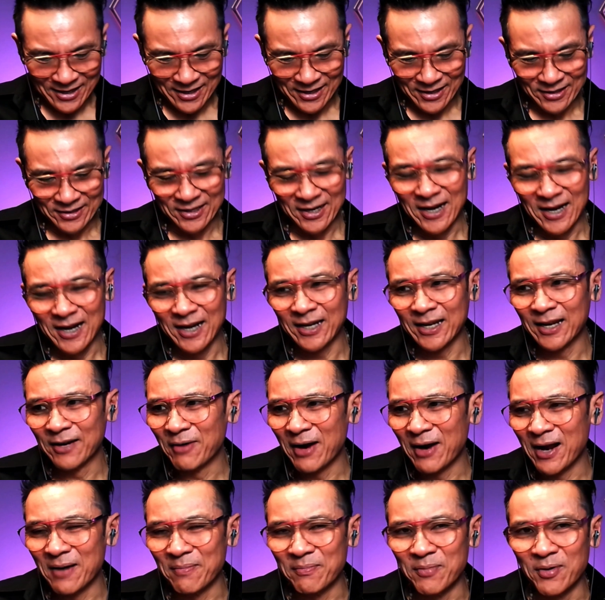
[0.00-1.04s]
Oh god, I
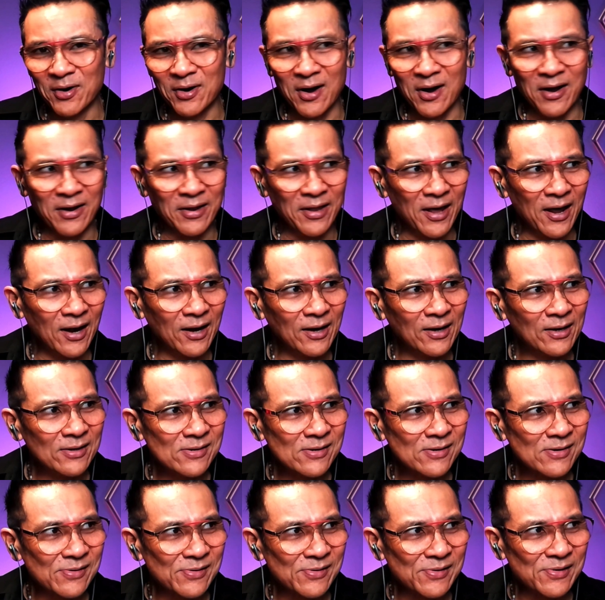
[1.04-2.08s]
can write a book on that.
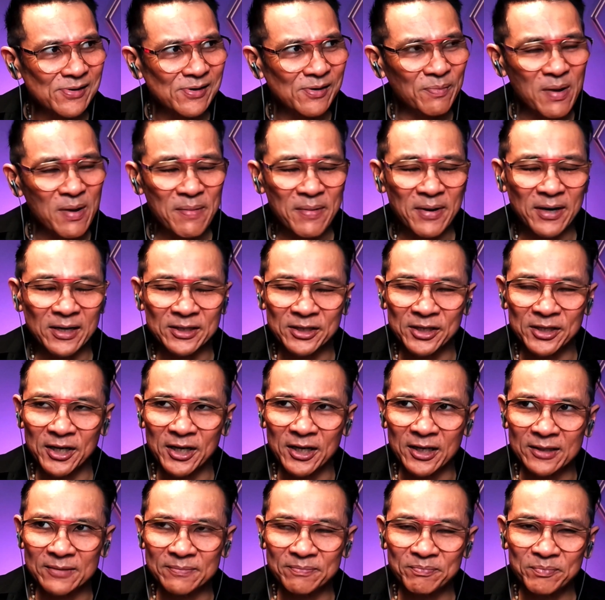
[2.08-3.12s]
Maybe I
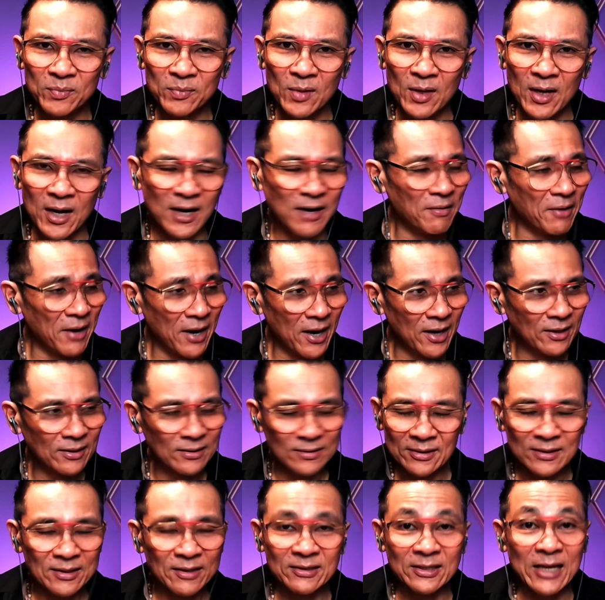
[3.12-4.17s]
should. Anyway,
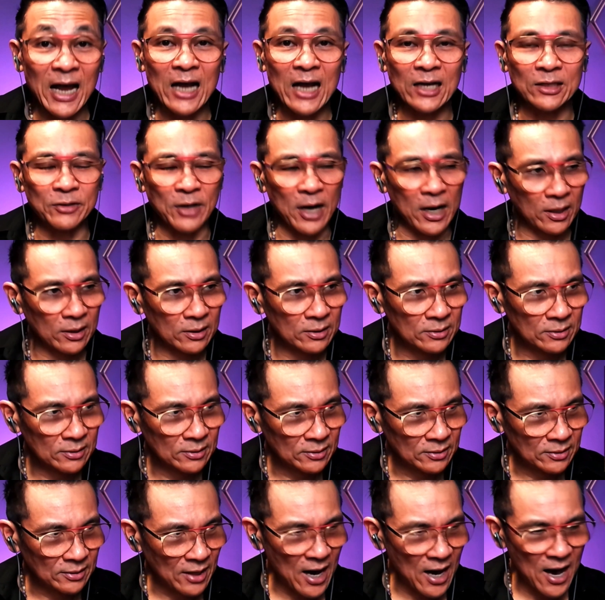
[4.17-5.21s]
sidetrack.
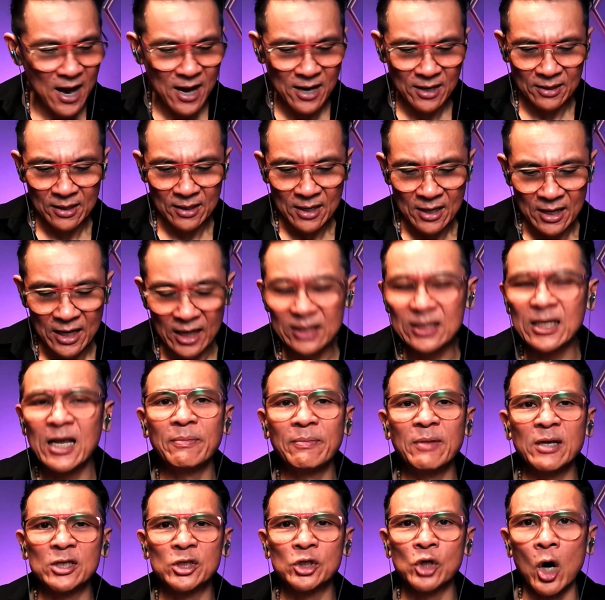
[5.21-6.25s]
All right, let's
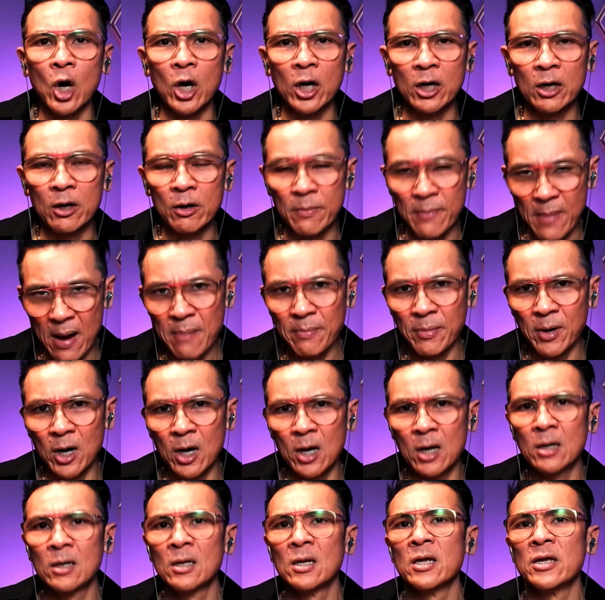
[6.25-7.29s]
keep this short.
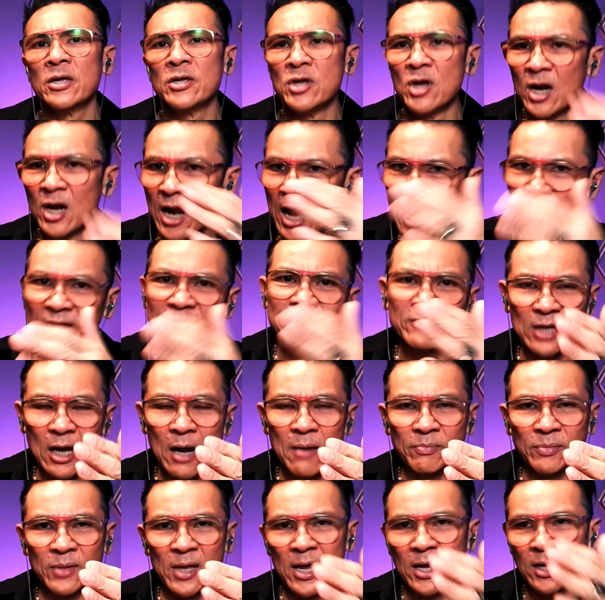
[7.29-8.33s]
Remember, you love
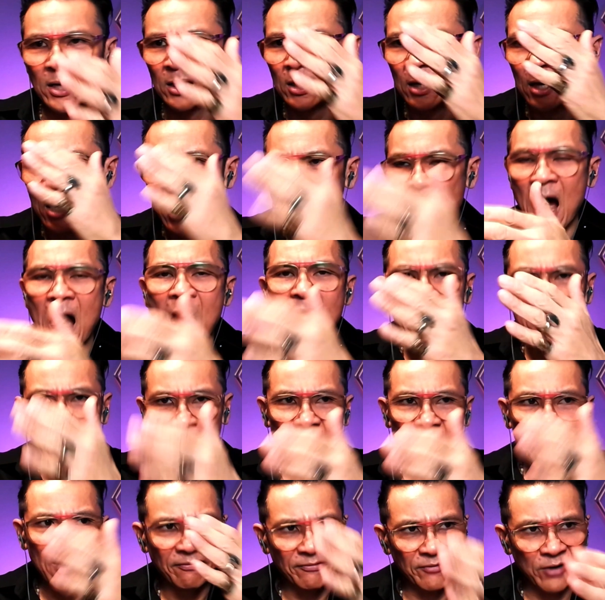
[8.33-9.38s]
something. I
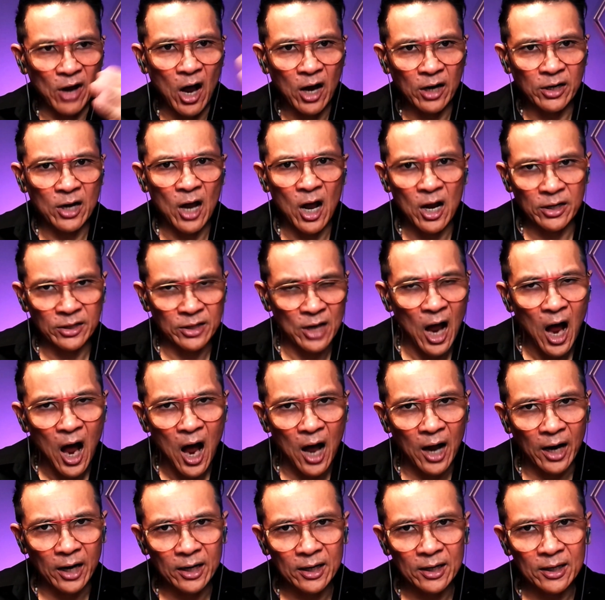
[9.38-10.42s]
love
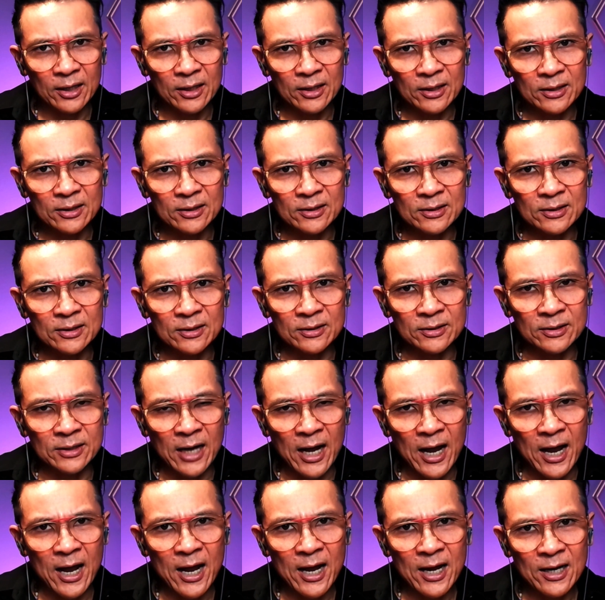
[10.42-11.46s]

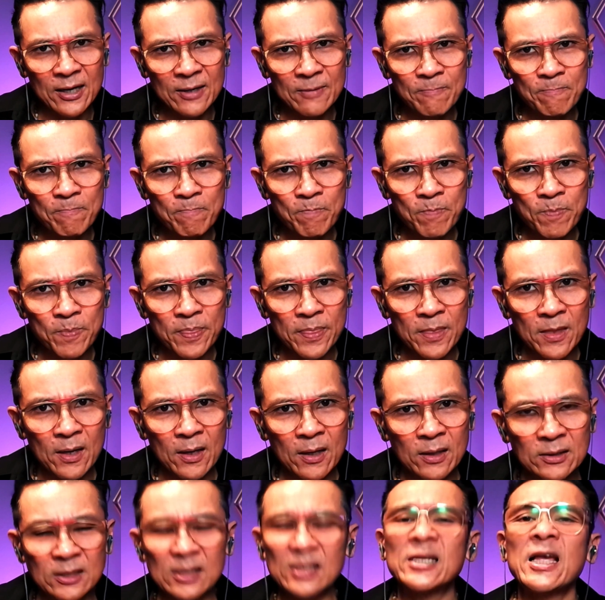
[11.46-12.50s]
Okay,
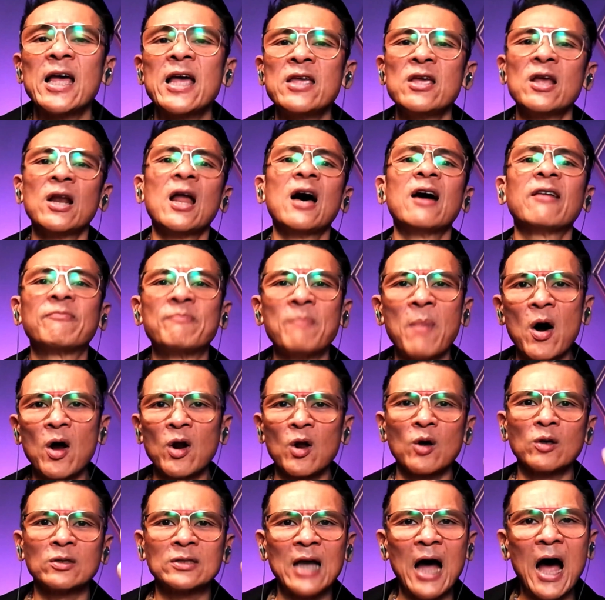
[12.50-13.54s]
just say you love
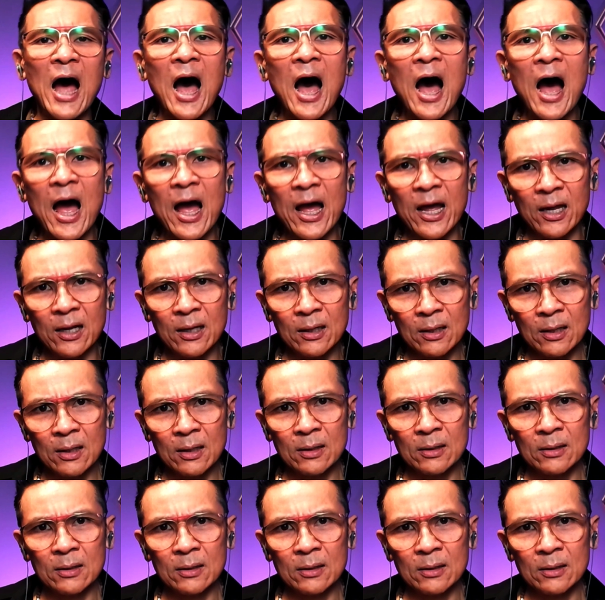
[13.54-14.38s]
Bodo Thai.